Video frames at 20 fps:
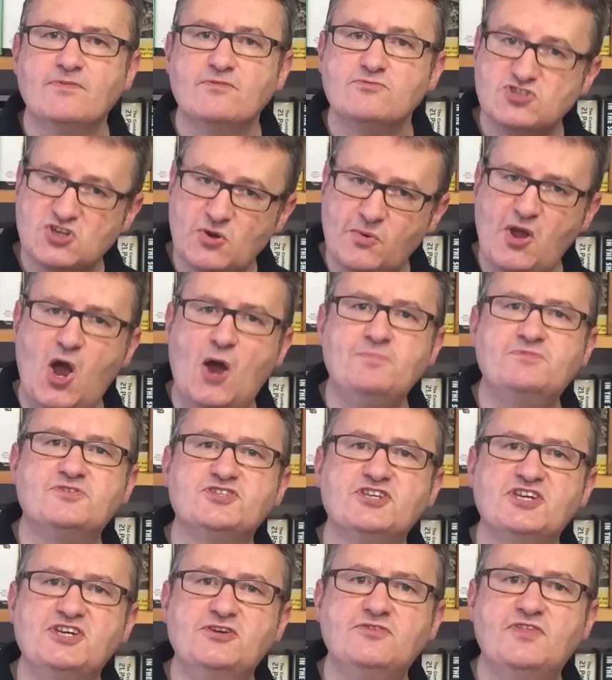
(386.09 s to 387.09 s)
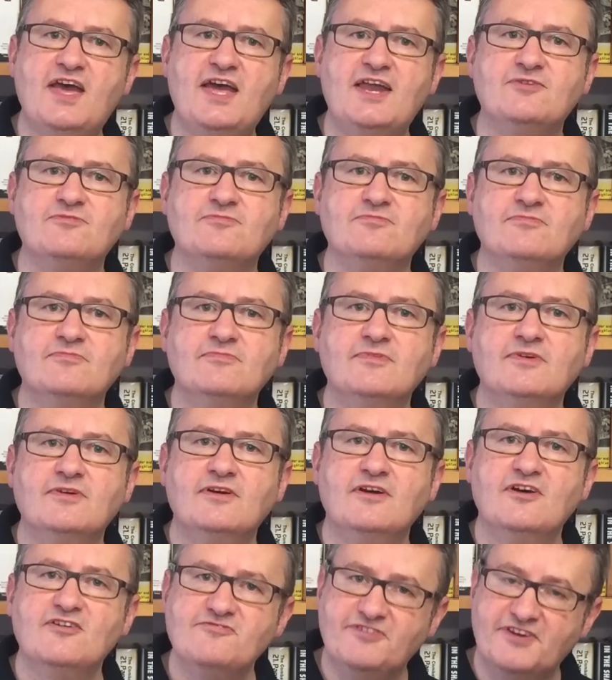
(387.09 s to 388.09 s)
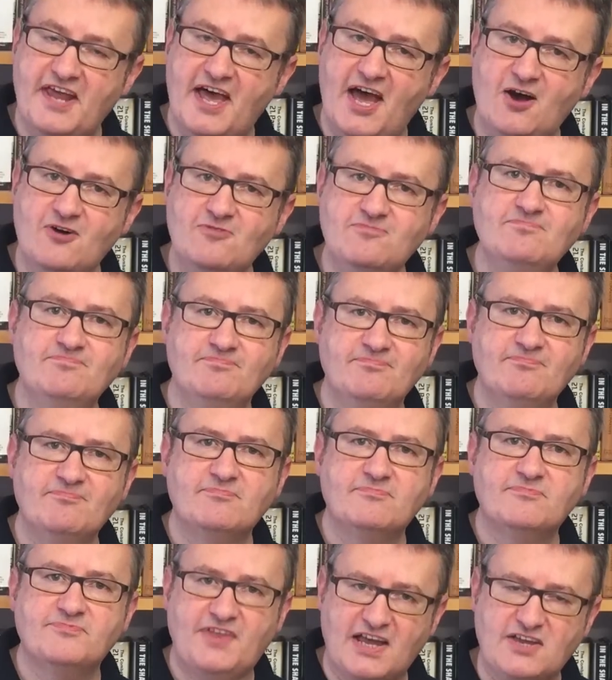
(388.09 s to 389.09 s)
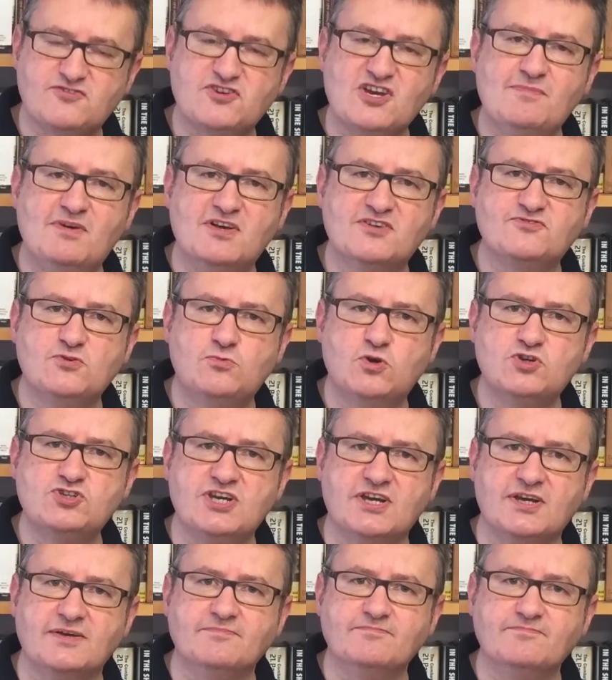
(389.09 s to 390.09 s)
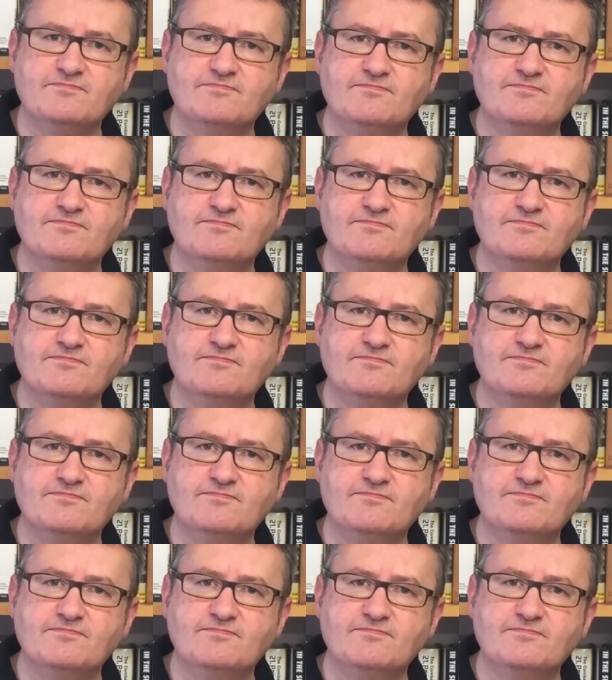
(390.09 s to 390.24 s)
So we hope to see you then. For now, thanks very much for watching.